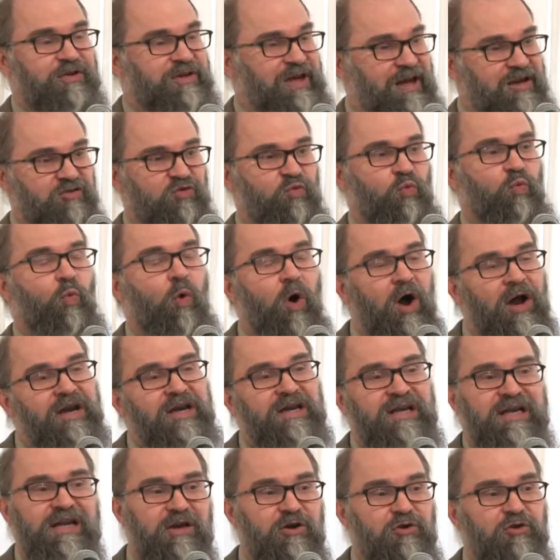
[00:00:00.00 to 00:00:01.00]
That's
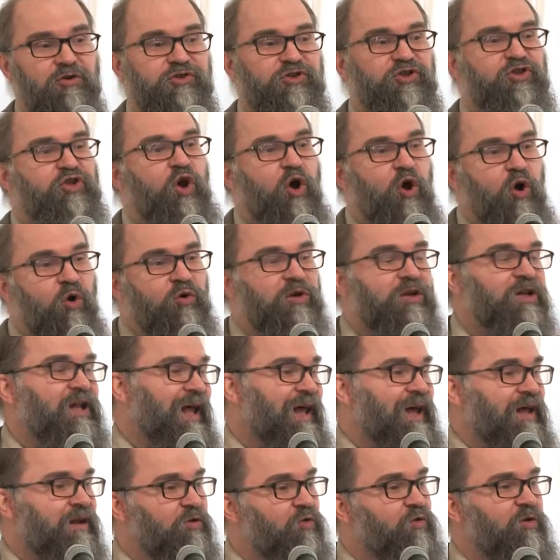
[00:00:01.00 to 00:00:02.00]
1 year's total
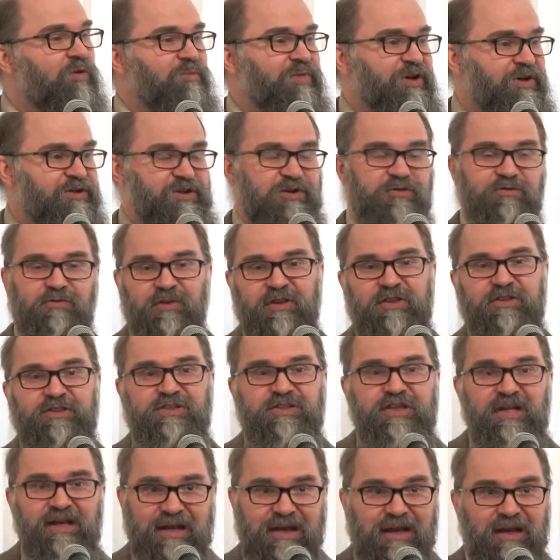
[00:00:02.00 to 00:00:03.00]
annual budget for the
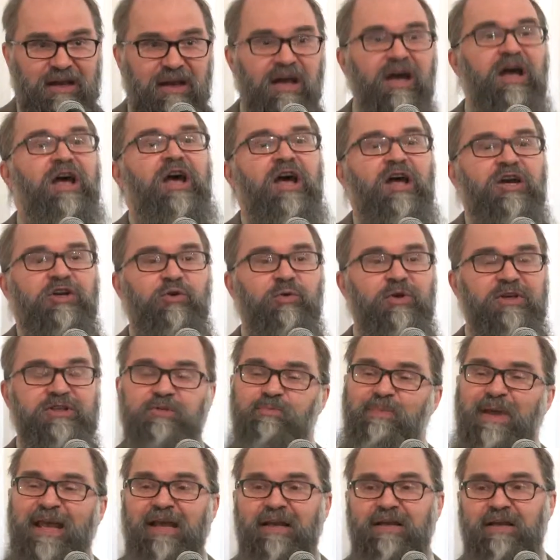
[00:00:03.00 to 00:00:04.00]
city to
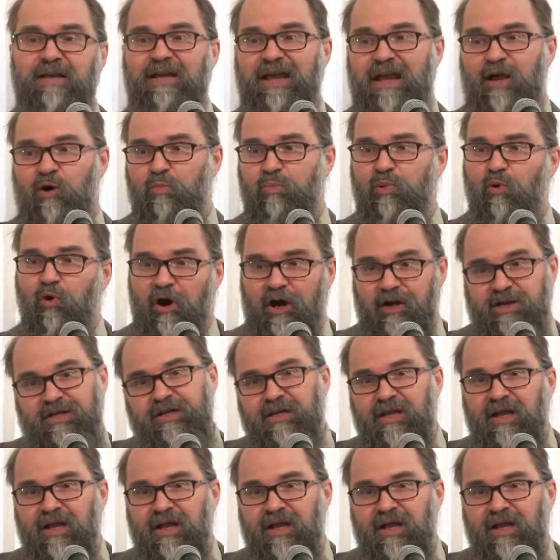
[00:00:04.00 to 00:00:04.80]
expand an airport.